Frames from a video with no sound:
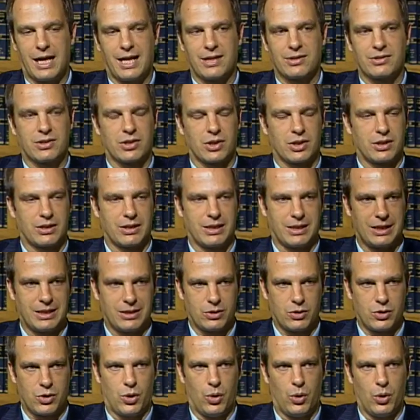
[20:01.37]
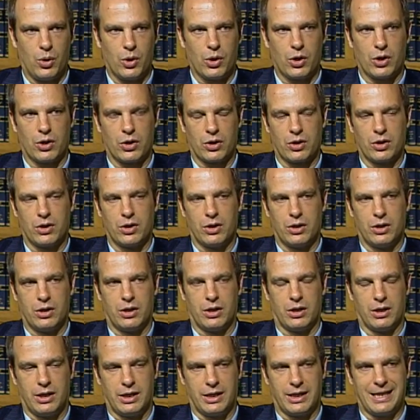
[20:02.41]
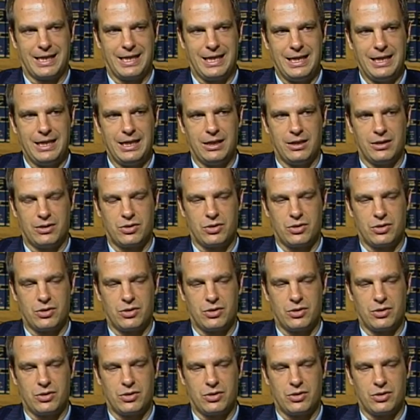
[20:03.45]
that's the core and the key